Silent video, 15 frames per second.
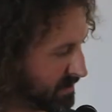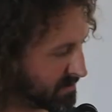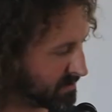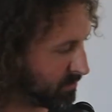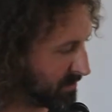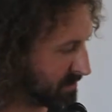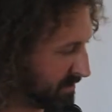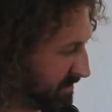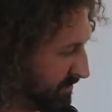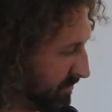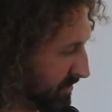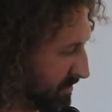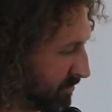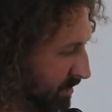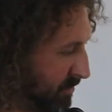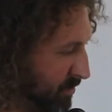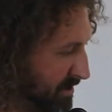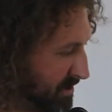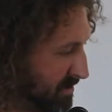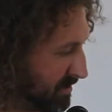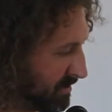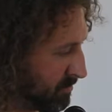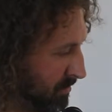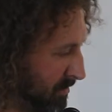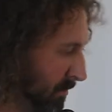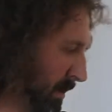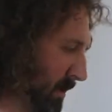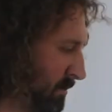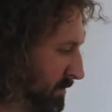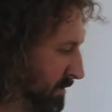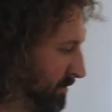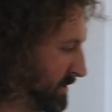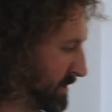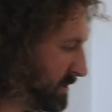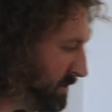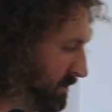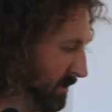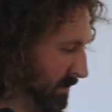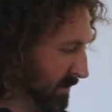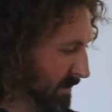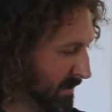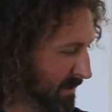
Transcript: that was a different collaboration. That was, well, it was in a,